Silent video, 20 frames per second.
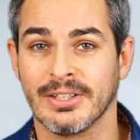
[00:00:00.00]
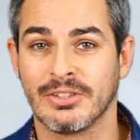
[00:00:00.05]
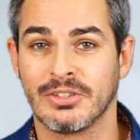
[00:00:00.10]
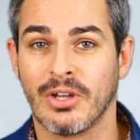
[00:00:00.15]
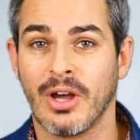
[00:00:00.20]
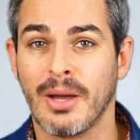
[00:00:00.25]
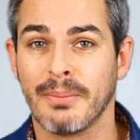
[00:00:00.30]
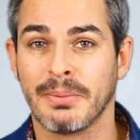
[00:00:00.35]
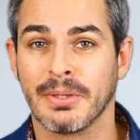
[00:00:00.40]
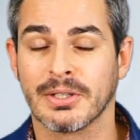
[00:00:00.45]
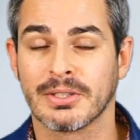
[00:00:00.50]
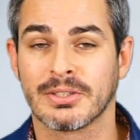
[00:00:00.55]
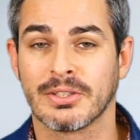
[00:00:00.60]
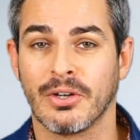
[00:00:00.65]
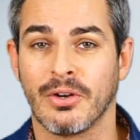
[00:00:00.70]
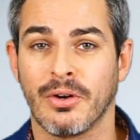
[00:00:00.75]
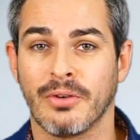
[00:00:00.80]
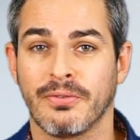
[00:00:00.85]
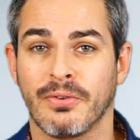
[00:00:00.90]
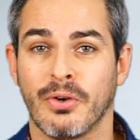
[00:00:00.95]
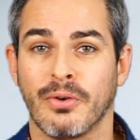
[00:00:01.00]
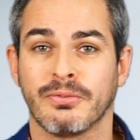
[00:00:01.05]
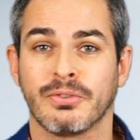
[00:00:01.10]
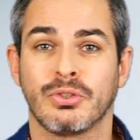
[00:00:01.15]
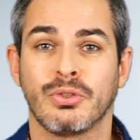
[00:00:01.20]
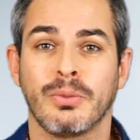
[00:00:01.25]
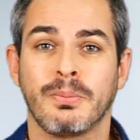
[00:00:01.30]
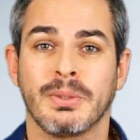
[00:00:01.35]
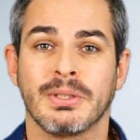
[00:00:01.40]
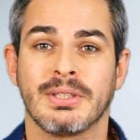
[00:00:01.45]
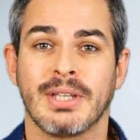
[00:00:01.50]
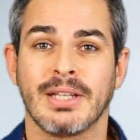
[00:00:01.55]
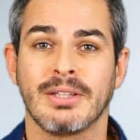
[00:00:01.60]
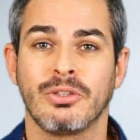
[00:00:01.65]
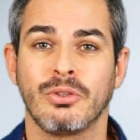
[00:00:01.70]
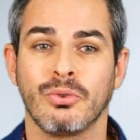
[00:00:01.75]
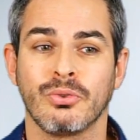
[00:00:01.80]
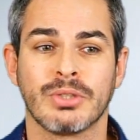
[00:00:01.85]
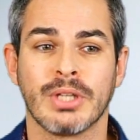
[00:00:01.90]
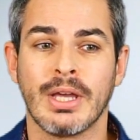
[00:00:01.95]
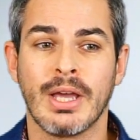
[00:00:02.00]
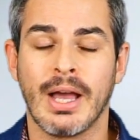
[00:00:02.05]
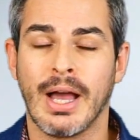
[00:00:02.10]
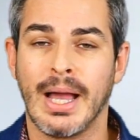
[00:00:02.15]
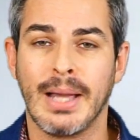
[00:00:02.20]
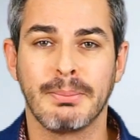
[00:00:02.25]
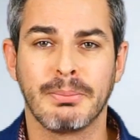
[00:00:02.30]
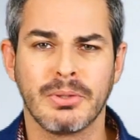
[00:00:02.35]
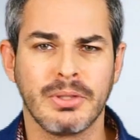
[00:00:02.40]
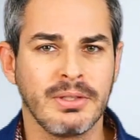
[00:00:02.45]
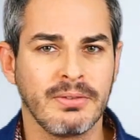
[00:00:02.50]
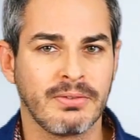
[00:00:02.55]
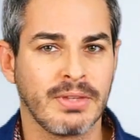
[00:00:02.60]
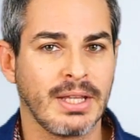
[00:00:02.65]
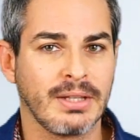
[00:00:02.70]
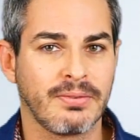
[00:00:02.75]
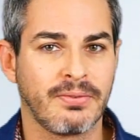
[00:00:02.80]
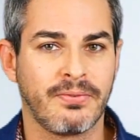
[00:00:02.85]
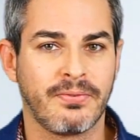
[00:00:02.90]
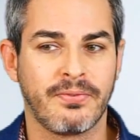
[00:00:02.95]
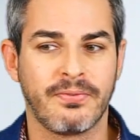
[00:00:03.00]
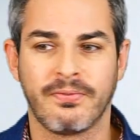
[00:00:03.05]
topics of stupid tattoos, I believe that